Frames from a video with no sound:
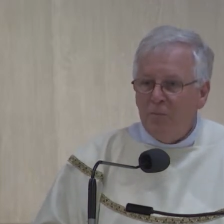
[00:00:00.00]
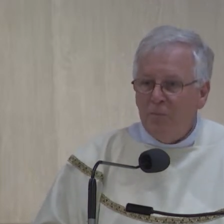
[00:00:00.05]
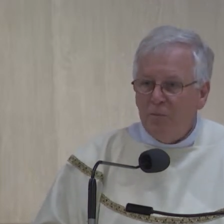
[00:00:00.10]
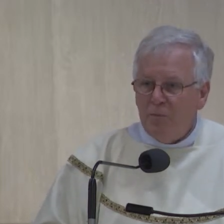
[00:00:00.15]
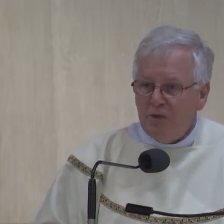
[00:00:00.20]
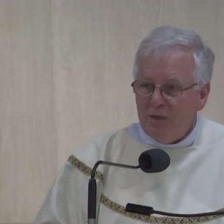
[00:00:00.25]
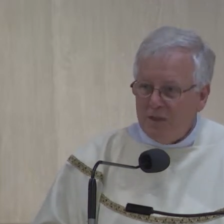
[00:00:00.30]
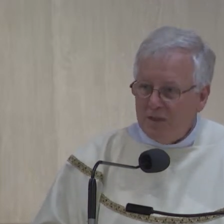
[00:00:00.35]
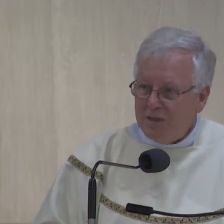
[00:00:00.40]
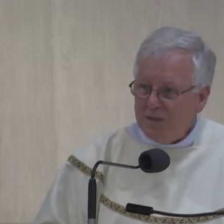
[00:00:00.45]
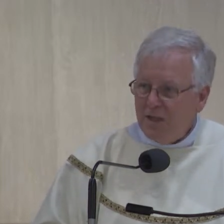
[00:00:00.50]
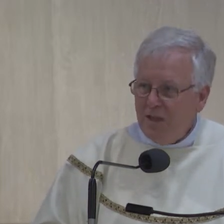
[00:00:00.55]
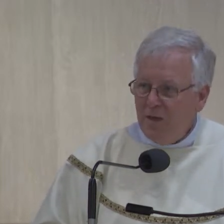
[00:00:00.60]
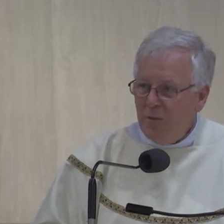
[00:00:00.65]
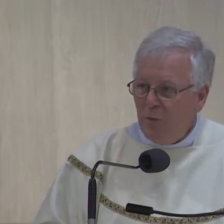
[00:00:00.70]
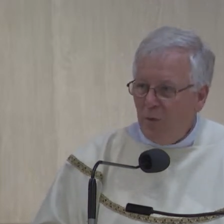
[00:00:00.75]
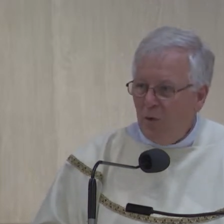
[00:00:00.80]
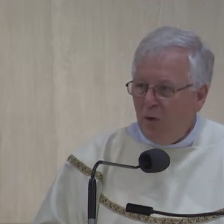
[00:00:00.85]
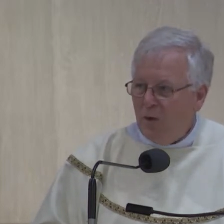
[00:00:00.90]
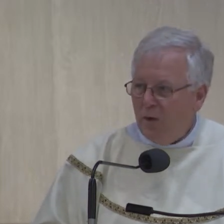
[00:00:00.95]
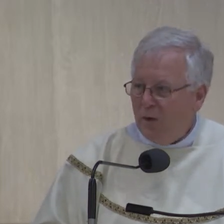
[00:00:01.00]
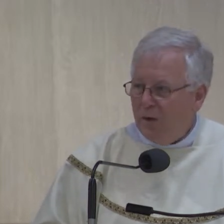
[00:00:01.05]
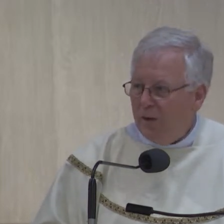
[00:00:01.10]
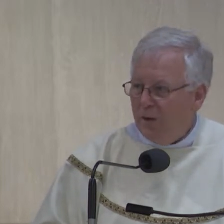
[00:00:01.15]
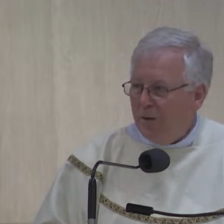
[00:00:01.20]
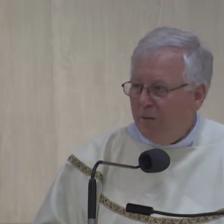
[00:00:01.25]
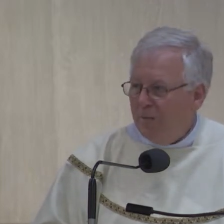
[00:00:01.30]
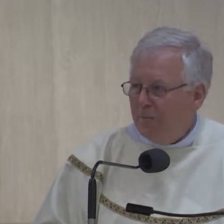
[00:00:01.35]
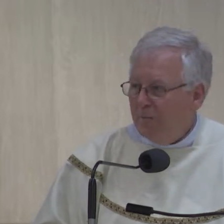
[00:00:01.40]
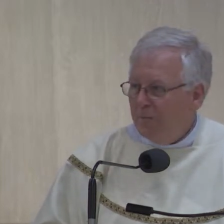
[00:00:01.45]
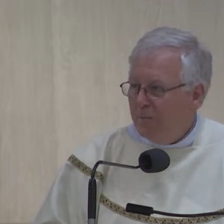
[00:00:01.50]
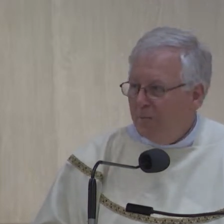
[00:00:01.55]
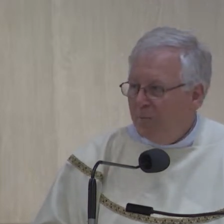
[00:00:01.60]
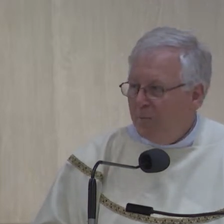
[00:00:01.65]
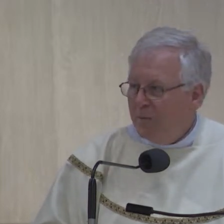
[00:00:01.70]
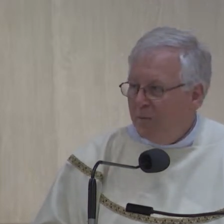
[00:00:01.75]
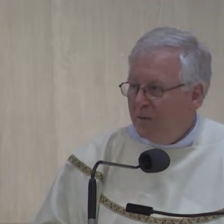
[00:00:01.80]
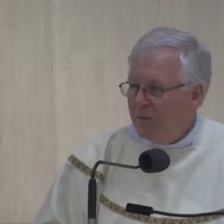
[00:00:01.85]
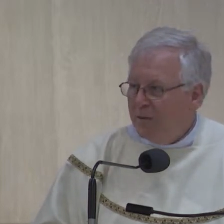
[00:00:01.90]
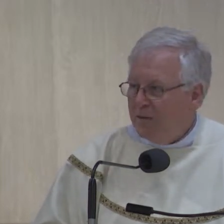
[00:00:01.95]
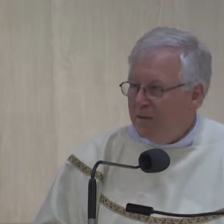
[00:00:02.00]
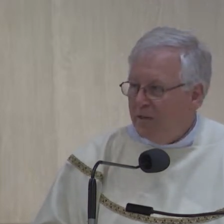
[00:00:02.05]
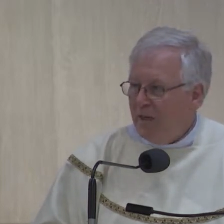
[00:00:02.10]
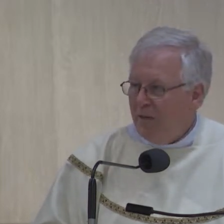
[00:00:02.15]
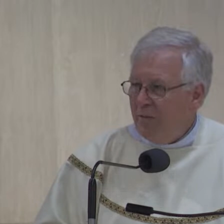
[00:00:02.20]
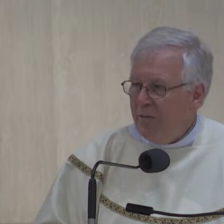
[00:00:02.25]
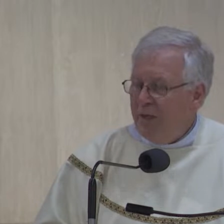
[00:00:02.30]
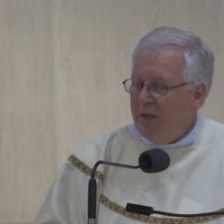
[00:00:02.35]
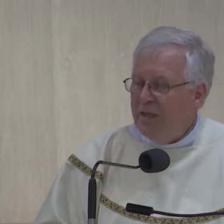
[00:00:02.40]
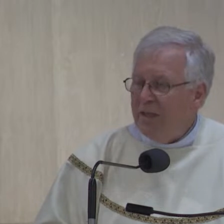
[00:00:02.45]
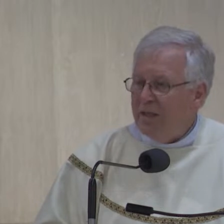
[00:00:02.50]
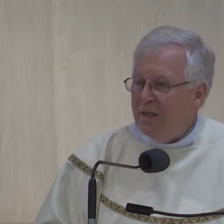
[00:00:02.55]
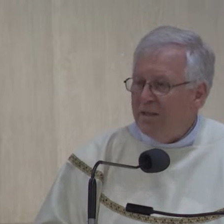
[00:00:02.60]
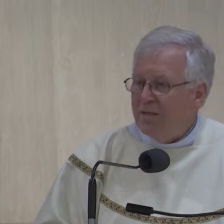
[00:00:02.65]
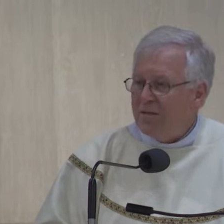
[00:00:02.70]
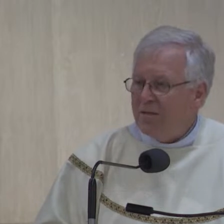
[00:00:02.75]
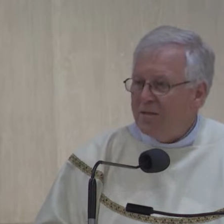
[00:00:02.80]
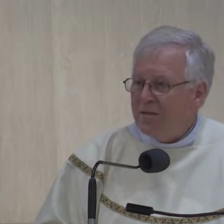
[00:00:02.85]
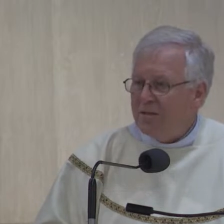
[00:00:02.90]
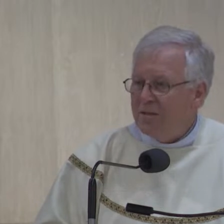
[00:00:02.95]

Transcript: but it's the same Word, the same meanings.